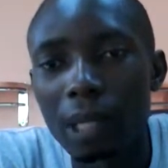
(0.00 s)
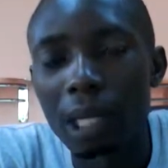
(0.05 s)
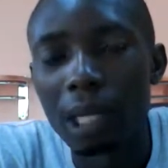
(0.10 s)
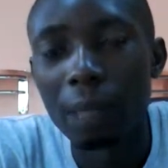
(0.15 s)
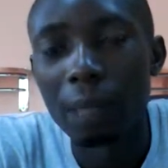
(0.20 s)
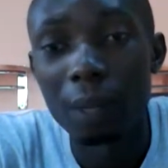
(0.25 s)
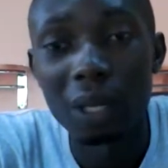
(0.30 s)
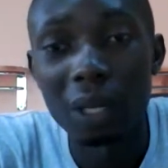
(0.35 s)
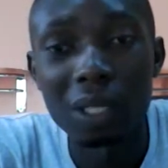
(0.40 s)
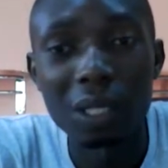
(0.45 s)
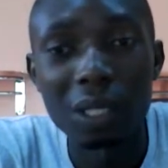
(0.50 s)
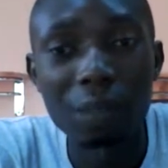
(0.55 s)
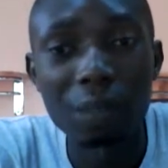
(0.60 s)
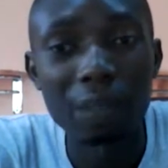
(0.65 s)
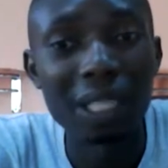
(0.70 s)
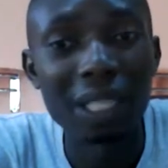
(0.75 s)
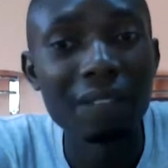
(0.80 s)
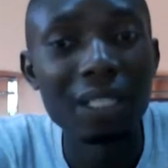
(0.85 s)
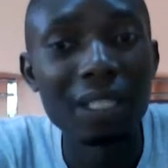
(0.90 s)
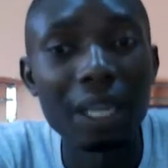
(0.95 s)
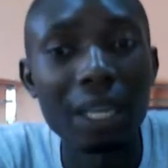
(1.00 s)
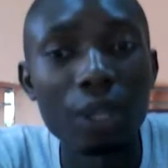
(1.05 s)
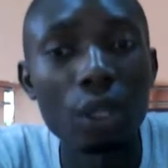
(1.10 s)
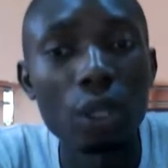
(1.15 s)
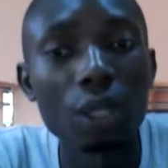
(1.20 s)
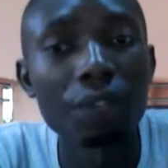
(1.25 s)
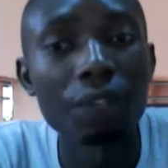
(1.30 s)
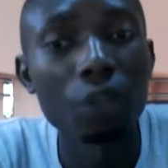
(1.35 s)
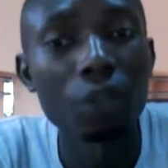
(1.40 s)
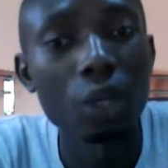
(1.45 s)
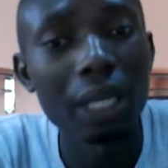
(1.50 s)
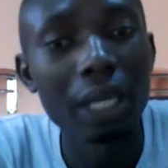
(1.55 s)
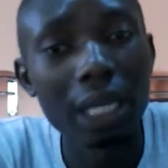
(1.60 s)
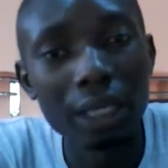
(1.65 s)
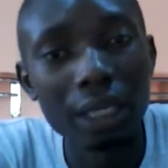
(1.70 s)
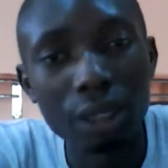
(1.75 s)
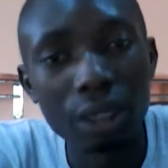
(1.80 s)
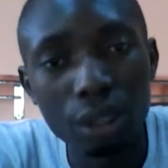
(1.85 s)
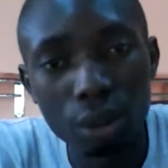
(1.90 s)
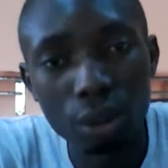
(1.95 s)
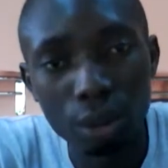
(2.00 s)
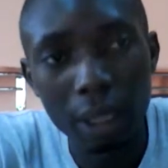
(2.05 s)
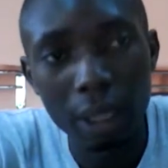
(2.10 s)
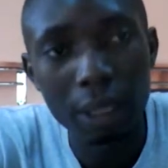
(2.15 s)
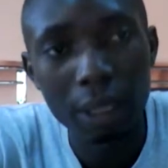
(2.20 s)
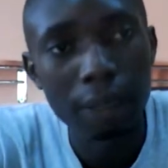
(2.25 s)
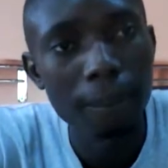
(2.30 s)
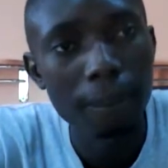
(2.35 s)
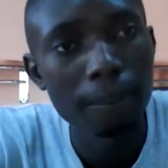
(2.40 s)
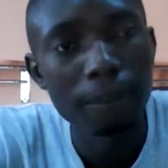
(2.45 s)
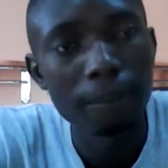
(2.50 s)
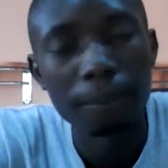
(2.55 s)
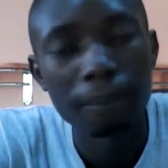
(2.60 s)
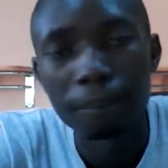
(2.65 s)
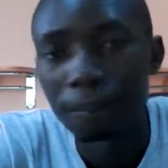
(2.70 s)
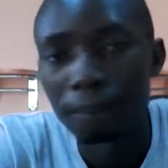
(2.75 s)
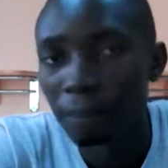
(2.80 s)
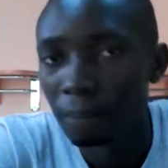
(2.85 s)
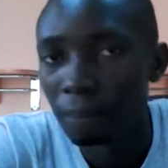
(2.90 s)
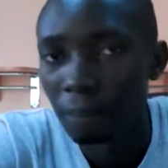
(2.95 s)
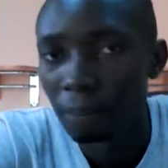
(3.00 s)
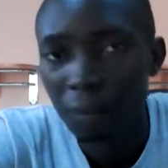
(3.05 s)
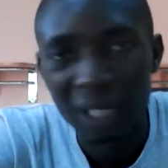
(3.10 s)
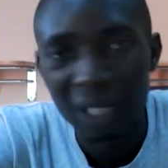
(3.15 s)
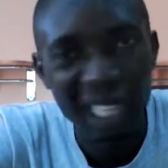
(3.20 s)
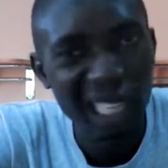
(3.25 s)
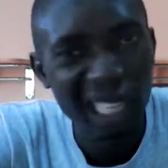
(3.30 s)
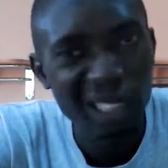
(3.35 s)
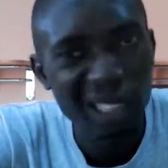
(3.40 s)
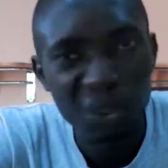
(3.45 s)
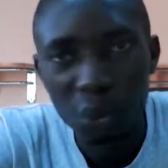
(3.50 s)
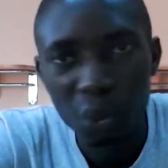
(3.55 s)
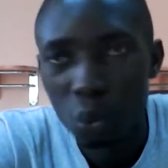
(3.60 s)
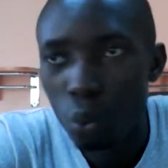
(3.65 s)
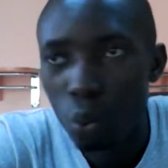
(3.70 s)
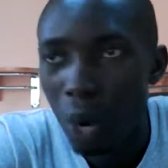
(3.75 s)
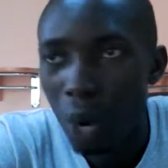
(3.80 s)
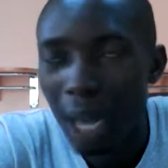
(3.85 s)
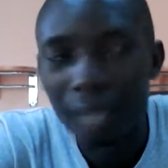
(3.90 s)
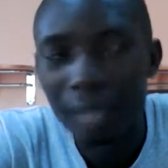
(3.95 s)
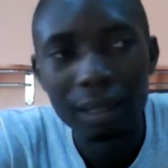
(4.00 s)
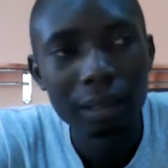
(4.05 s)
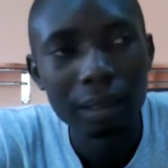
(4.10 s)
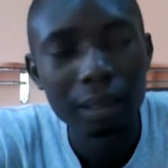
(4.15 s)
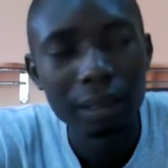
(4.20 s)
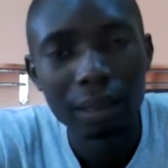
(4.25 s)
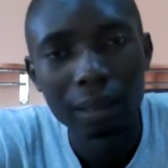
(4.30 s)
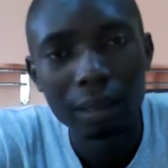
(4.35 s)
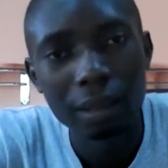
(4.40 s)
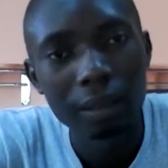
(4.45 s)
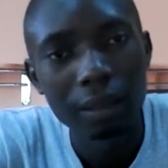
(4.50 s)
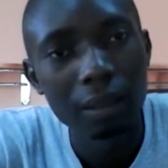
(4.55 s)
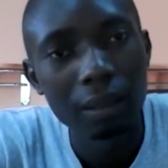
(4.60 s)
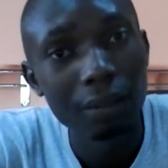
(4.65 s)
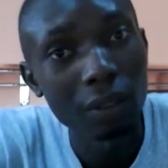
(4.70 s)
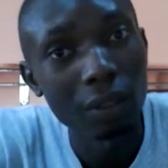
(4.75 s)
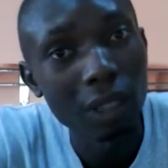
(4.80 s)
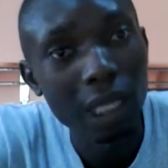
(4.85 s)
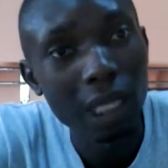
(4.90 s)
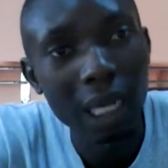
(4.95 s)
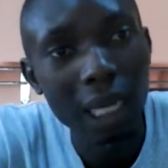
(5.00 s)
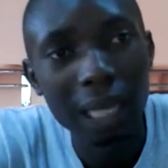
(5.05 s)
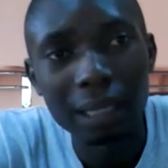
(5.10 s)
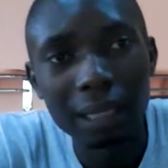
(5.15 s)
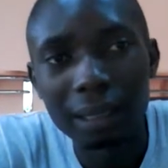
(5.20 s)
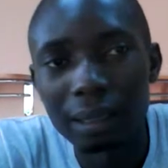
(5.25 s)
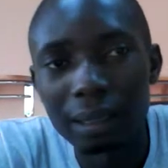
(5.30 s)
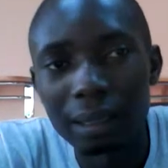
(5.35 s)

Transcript: because believing that if you don't get this grade, like 2-1, first class,